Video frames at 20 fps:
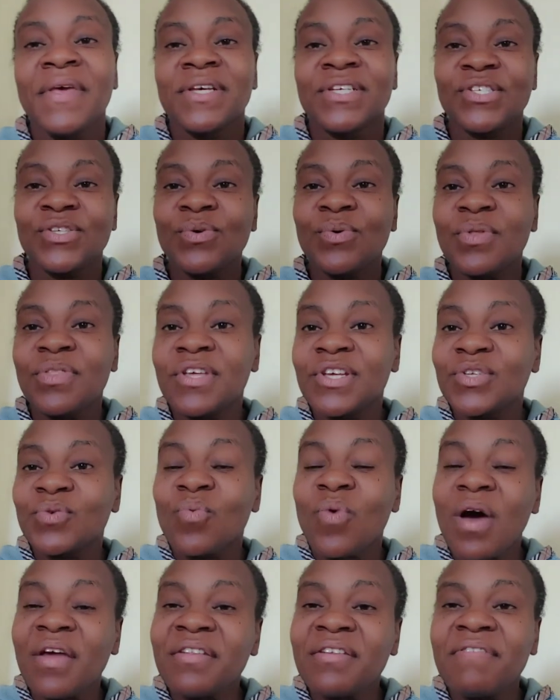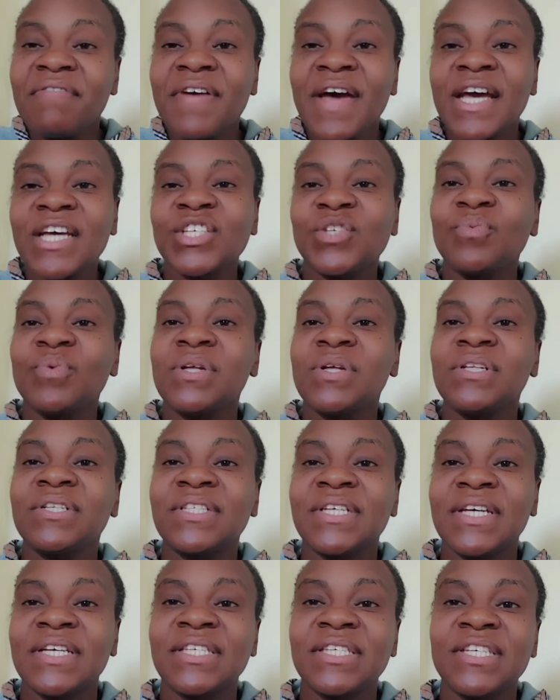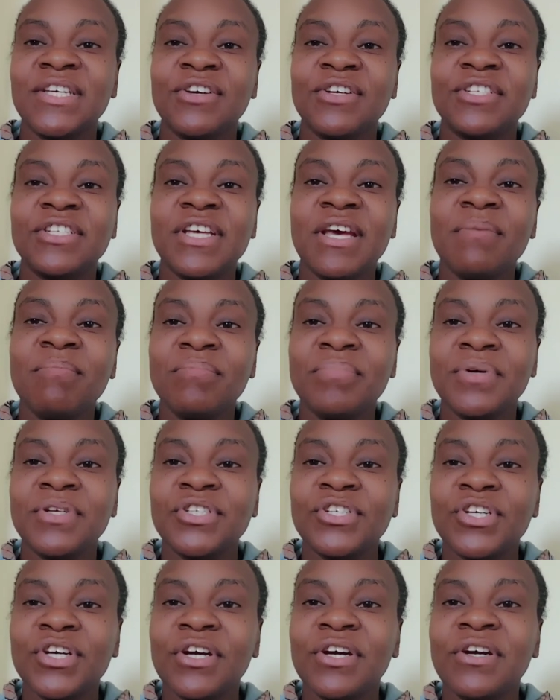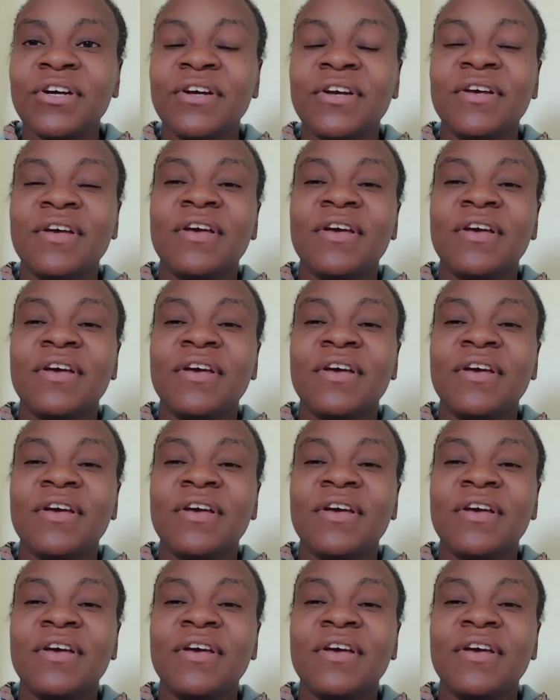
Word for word: So this one device will test your temperature,